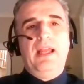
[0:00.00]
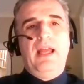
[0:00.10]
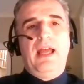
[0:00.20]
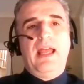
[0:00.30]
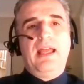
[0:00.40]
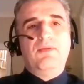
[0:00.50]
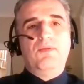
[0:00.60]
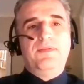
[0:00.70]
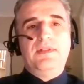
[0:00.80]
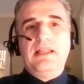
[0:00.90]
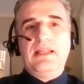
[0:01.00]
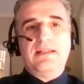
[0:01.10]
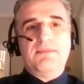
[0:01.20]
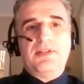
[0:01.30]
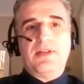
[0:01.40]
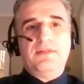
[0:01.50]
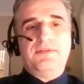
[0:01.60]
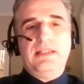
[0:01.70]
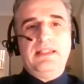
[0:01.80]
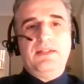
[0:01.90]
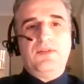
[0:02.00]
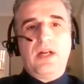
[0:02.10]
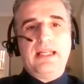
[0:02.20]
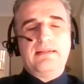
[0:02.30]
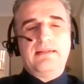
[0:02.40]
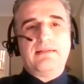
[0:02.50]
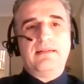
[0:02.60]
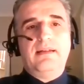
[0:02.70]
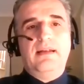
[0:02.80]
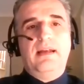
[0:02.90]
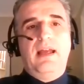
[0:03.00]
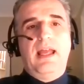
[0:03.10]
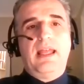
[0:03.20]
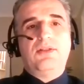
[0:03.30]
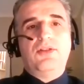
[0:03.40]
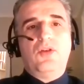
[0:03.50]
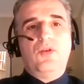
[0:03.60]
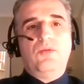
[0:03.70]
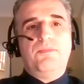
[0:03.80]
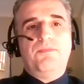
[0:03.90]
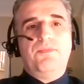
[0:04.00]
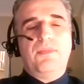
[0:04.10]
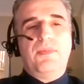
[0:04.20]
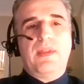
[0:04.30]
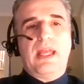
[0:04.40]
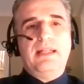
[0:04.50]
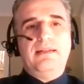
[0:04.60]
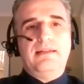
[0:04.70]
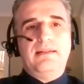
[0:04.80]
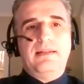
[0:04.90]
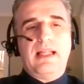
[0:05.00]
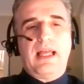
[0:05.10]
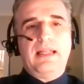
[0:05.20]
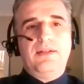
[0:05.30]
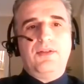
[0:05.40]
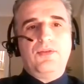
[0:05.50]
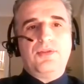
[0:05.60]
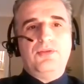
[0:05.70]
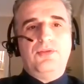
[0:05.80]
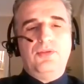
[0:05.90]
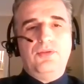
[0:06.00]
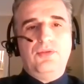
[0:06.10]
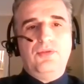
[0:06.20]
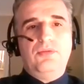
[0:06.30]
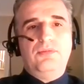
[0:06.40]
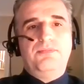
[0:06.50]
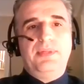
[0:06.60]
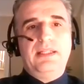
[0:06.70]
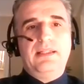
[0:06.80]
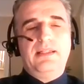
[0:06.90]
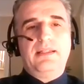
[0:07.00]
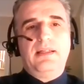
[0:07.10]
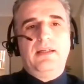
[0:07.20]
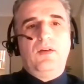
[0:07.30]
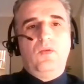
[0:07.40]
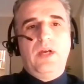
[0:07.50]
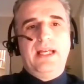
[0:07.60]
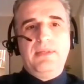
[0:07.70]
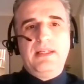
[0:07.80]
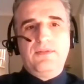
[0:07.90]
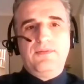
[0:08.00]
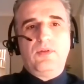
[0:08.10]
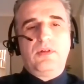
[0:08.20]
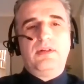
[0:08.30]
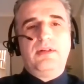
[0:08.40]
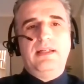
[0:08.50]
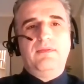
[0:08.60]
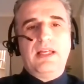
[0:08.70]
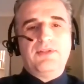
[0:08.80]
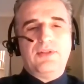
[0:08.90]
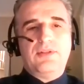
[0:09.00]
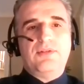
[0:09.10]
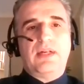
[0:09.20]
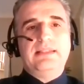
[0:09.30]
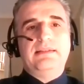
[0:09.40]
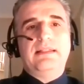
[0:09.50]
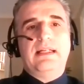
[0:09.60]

And we've seen some softening in rents. And so those are two big whammies for investors, right?